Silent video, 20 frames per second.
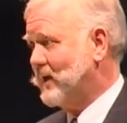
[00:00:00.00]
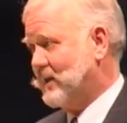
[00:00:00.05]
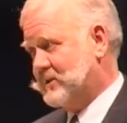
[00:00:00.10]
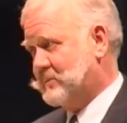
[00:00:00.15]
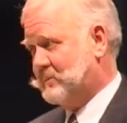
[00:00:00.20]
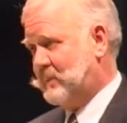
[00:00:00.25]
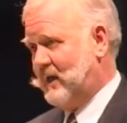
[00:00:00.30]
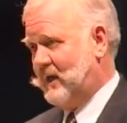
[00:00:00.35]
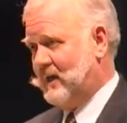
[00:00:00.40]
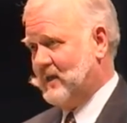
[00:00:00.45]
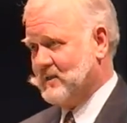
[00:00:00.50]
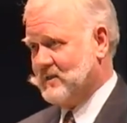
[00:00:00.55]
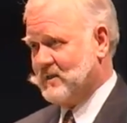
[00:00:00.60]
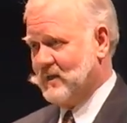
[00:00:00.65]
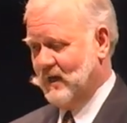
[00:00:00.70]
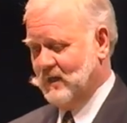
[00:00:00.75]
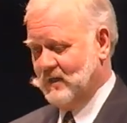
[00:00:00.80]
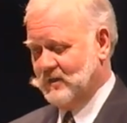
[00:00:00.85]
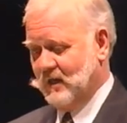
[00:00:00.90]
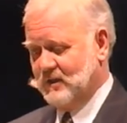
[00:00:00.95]
His peers
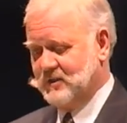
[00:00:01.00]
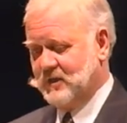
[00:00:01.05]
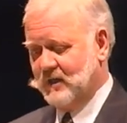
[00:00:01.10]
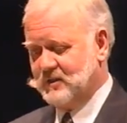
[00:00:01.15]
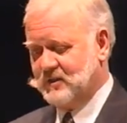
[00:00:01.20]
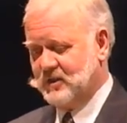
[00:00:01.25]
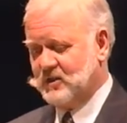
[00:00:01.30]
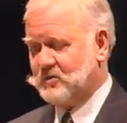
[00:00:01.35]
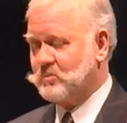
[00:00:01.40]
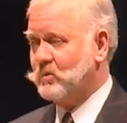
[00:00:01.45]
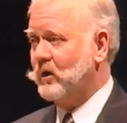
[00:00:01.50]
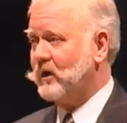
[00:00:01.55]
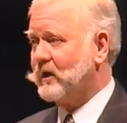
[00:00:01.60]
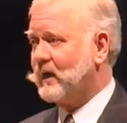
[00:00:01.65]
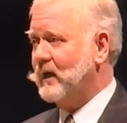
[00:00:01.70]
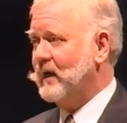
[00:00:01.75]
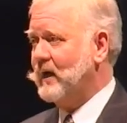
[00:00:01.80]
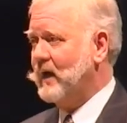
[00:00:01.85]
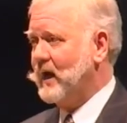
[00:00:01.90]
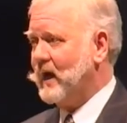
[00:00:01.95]
judge his
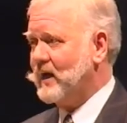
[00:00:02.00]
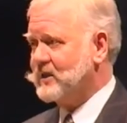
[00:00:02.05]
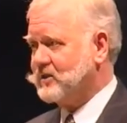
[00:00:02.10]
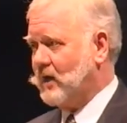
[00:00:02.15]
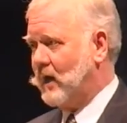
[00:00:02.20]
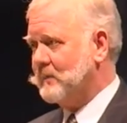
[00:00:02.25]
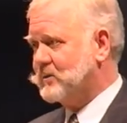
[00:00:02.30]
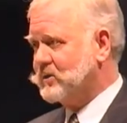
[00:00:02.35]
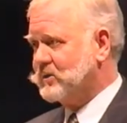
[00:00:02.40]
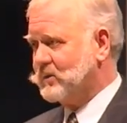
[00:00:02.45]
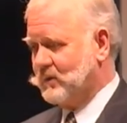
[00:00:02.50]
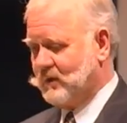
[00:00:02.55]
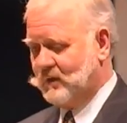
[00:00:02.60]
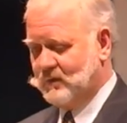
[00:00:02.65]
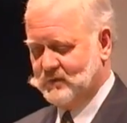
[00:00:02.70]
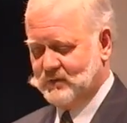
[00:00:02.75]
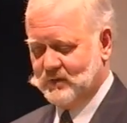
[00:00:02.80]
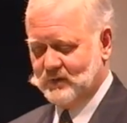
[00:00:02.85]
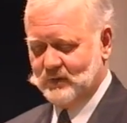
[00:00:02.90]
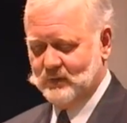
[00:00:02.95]
work, as I'm sure
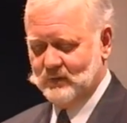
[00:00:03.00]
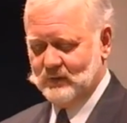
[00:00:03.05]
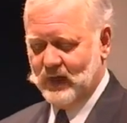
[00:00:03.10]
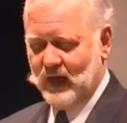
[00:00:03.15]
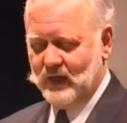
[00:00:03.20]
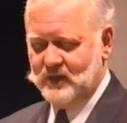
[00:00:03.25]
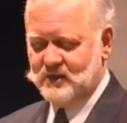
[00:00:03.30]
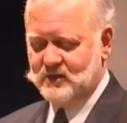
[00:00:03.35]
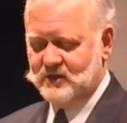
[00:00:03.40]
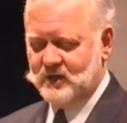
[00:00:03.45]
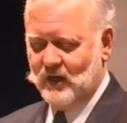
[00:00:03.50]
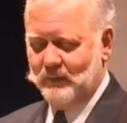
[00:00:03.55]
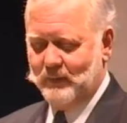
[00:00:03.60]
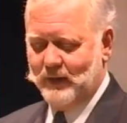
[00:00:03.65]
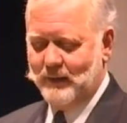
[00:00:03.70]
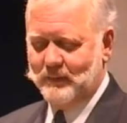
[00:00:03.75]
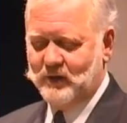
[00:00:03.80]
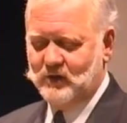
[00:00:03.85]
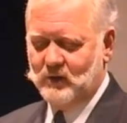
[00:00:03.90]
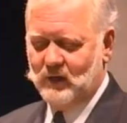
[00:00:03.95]
you do. Ladies and
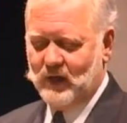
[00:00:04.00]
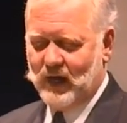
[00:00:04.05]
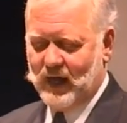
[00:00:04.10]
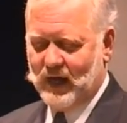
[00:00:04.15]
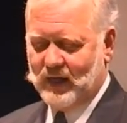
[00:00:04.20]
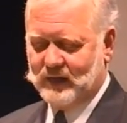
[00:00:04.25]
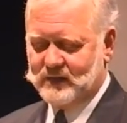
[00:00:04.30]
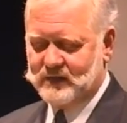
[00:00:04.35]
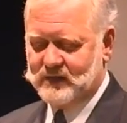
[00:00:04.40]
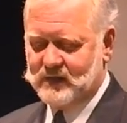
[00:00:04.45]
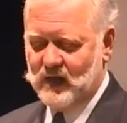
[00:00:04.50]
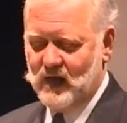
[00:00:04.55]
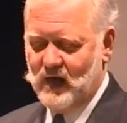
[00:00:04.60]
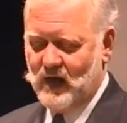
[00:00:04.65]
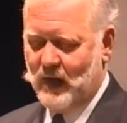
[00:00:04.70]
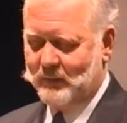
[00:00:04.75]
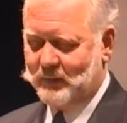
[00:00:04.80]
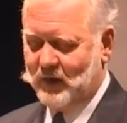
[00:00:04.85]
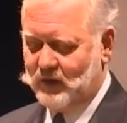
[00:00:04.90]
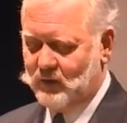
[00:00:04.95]
gentlemen, I'm in your hands.
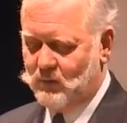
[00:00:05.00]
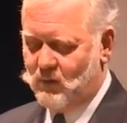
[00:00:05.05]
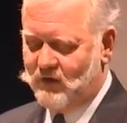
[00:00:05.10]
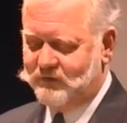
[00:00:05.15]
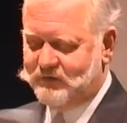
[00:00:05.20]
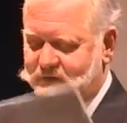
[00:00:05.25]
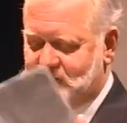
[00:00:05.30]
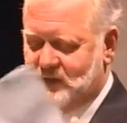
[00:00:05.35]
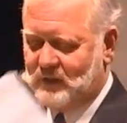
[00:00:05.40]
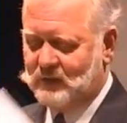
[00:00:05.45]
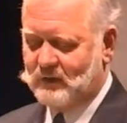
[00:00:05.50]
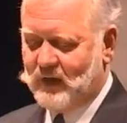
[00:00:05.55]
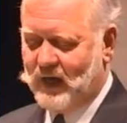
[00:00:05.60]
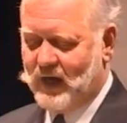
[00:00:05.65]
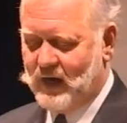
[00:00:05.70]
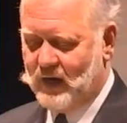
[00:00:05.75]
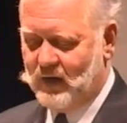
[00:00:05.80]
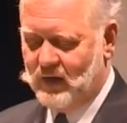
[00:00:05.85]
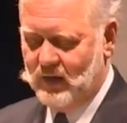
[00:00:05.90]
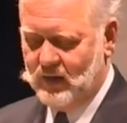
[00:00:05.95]
I'm going to offer to you
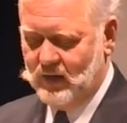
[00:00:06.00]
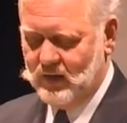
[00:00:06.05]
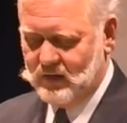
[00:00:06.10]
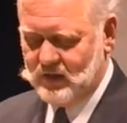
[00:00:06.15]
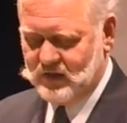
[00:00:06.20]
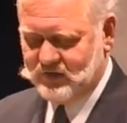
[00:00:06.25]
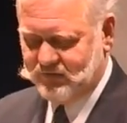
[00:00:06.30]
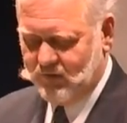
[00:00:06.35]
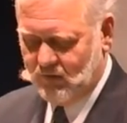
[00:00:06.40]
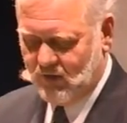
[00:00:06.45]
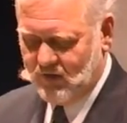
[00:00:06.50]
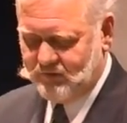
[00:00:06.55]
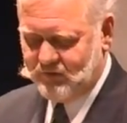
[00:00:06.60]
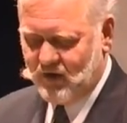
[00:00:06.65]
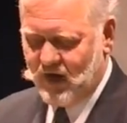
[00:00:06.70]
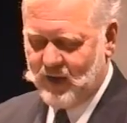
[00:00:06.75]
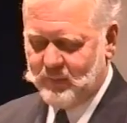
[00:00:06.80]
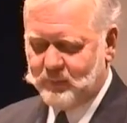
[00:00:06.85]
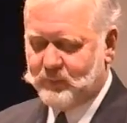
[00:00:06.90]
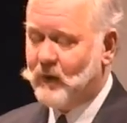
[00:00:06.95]
now this very
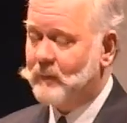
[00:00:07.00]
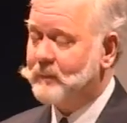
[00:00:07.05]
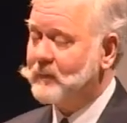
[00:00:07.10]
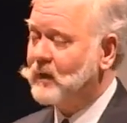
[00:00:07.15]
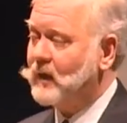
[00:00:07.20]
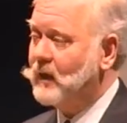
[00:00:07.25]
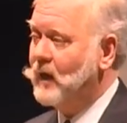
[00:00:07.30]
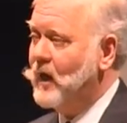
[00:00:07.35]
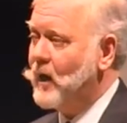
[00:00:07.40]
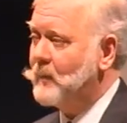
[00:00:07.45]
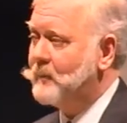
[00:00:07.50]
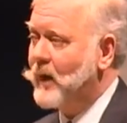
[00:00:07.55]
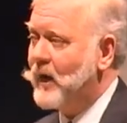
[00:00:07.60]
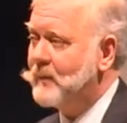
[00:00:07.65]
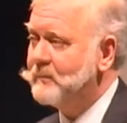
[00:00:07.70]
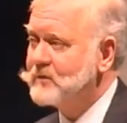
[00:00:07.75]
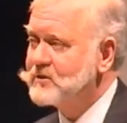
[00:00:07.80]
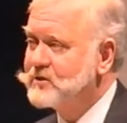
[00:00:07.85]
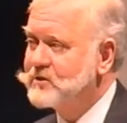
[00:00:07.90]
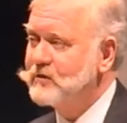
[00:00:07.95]
fine property,
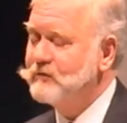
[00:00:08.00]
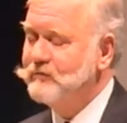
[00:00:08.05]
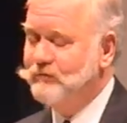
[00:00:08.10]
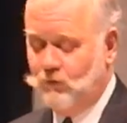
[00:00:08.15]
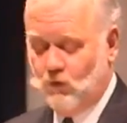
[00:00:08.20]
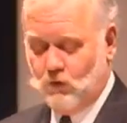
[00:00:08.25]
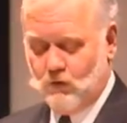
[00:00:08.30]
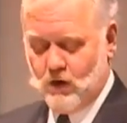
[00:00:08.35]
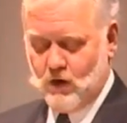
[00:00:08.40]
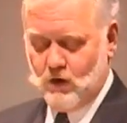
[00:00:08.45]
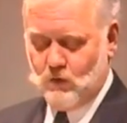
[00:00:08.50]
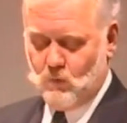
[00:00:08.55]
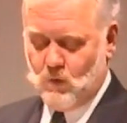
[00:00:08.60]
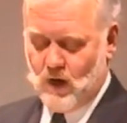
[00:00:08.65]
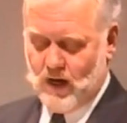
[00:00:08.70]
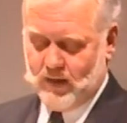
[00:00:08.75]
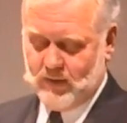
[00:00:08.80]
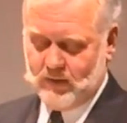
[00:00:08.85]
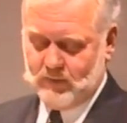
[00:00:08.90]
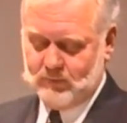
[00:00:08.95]
apartment
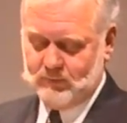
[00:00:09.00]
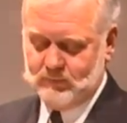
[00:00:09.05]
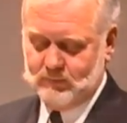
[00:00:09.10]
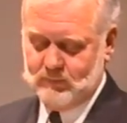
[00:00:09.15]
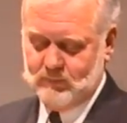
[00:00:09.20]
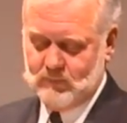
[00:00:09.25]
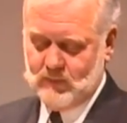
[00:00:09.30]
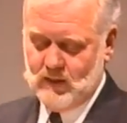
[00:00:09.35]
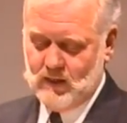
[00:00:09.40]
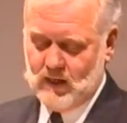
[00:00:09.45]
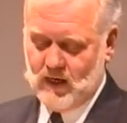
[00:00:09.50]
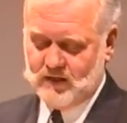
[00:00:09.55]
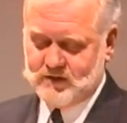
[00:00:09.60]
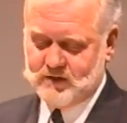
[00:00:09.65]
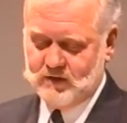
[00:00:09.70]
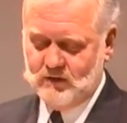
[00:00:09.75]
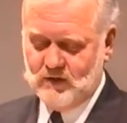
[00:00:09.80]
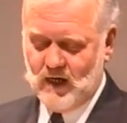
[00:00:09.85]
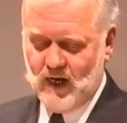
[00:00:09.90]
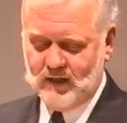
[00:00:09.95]
2401 at
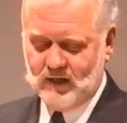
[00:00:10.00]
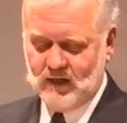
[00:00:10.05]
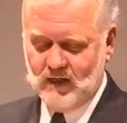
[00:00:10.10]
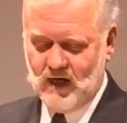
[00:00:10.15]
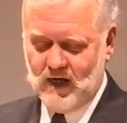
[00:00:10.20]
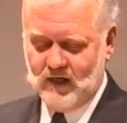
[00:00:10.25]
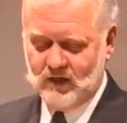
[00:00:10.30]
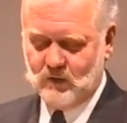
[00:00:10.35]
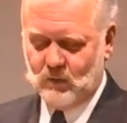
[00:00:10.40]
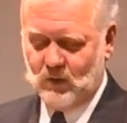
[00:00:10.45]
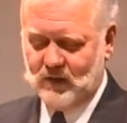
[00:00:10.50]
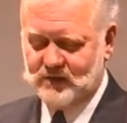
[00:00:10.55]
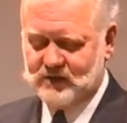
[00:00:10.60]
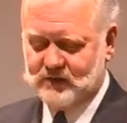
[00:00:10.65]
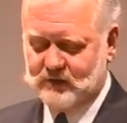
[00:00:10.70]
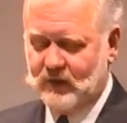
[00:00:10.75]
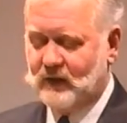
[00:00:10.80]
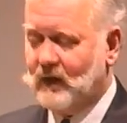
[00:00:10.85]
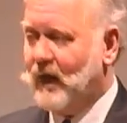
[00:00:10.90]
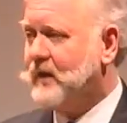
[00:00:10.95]
299 Queen
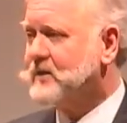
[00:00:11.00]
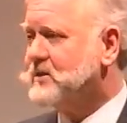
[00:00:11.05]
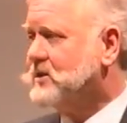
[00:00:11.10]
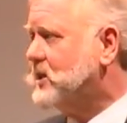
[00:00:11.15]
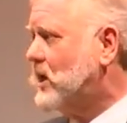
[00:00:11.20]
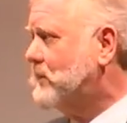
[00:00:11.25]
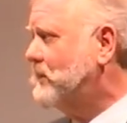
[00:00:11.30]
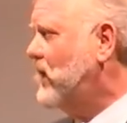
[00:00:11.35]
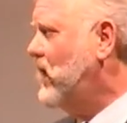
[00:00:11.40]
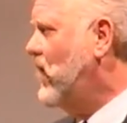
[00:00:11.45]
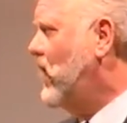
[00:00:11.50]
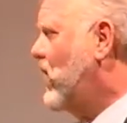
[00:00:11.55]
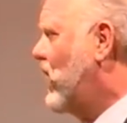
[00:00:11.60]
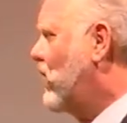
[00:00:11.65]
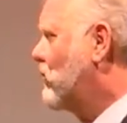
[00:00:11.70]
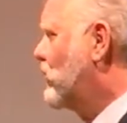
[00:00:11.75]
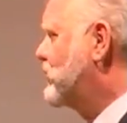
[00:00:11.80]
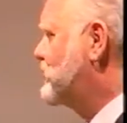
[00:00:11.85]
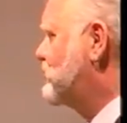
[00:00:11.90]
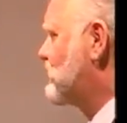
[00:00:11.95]
Street. Ladies and gentlemen,
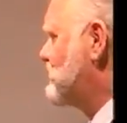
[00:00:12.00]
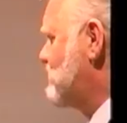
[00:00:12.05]
I want to